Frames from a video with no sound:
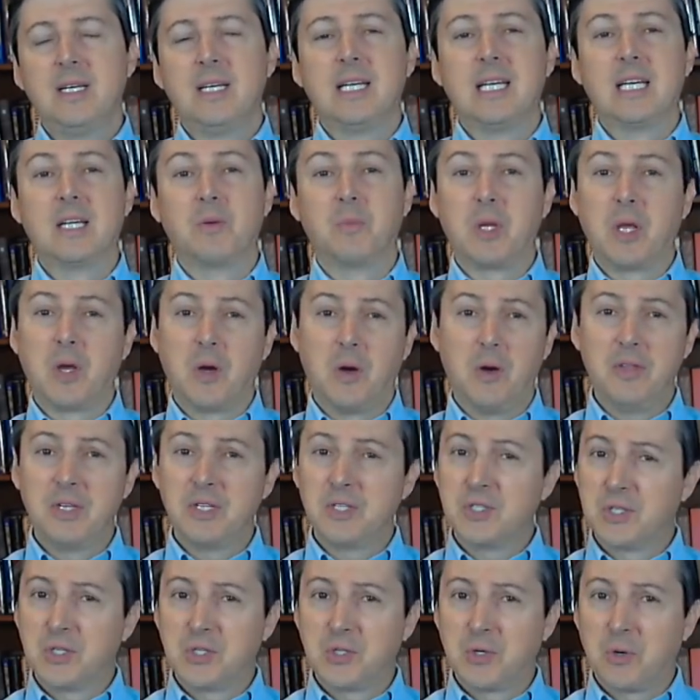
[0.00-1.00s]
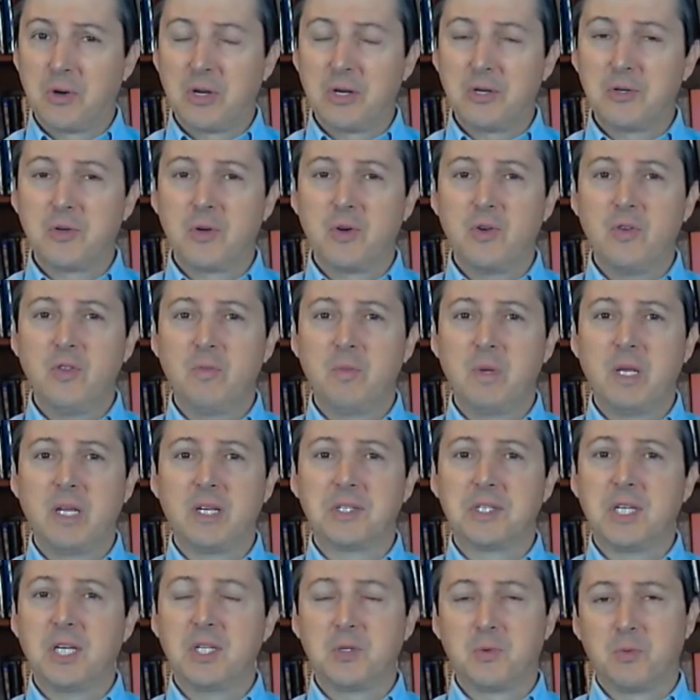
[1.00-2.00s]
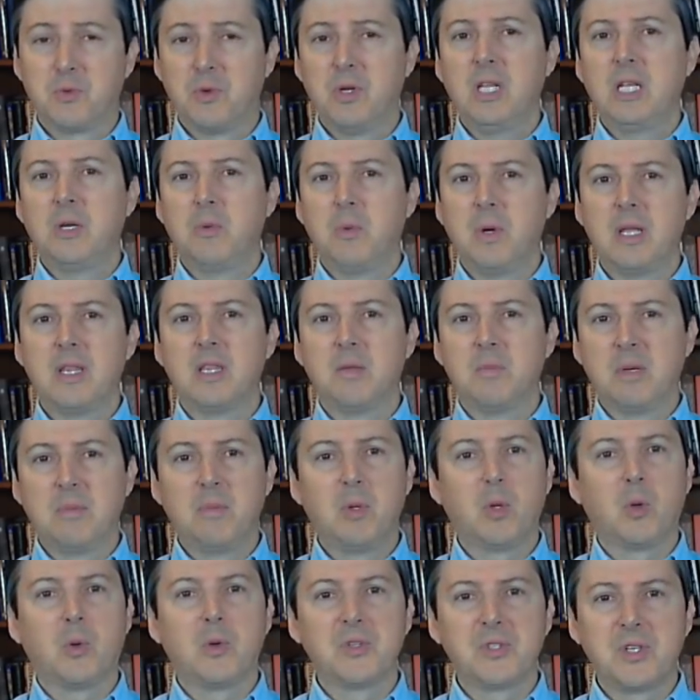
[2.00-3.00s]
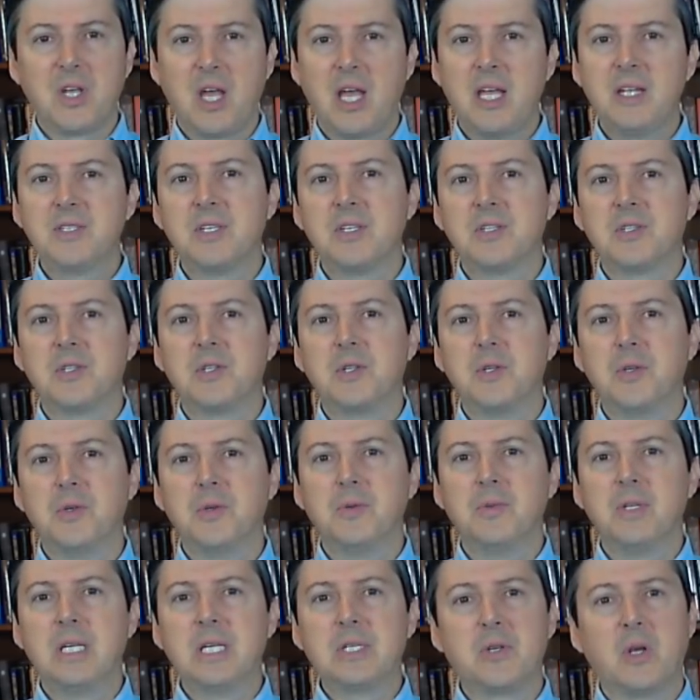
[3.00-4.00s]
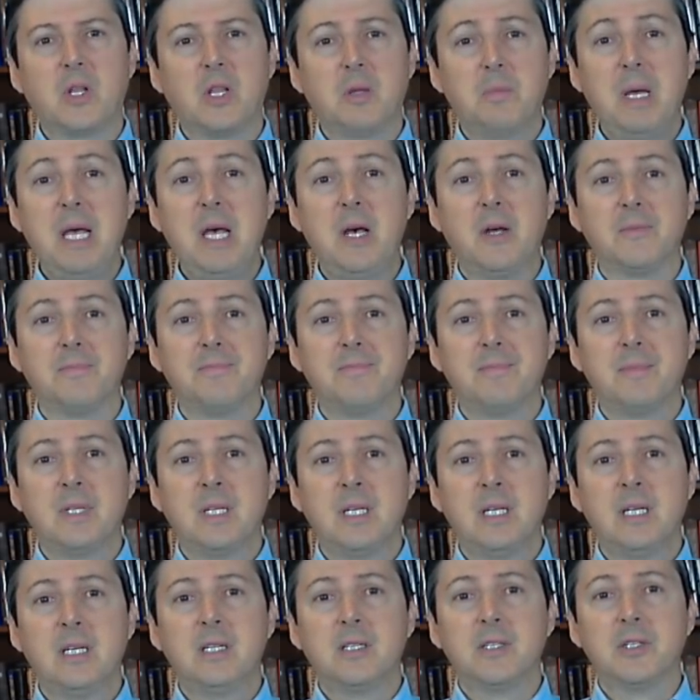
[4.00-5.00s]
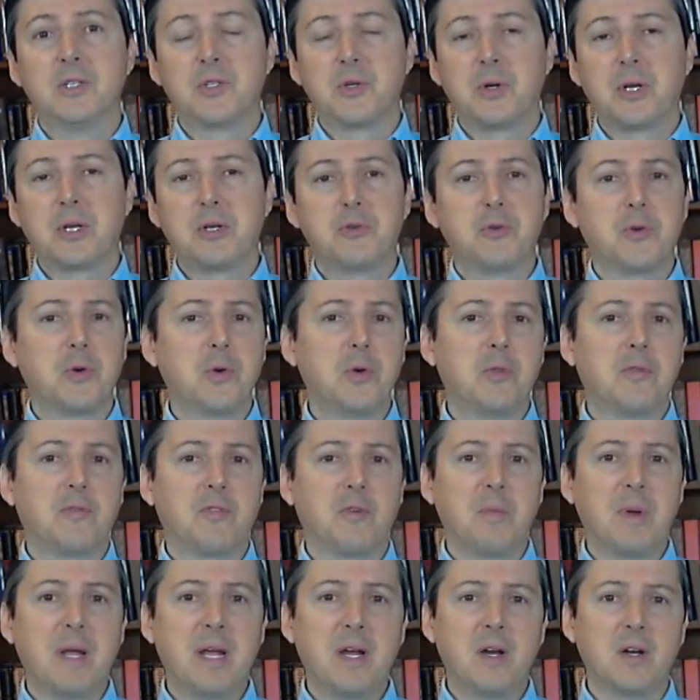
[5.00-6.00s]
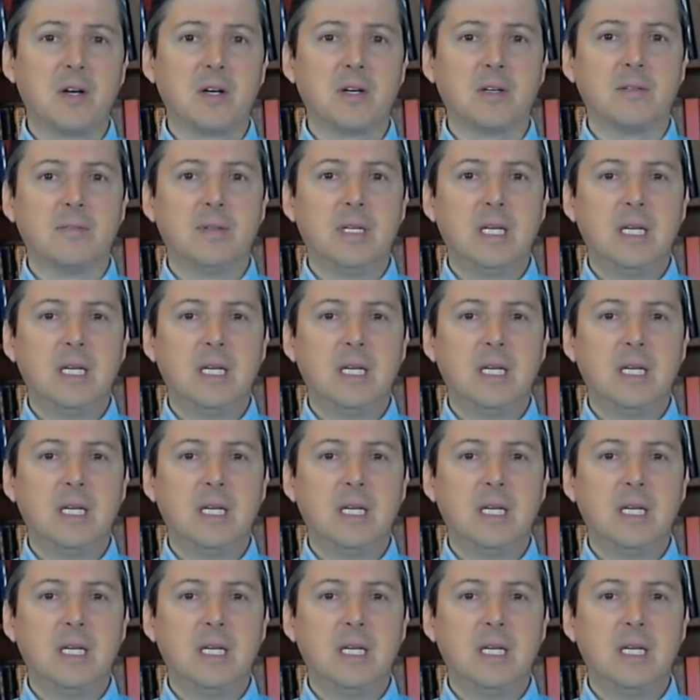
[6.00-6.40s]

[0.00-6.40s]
And we call this Discerning Truth because that's really what the Biblical Science Institute is all about. Discerning truth from error,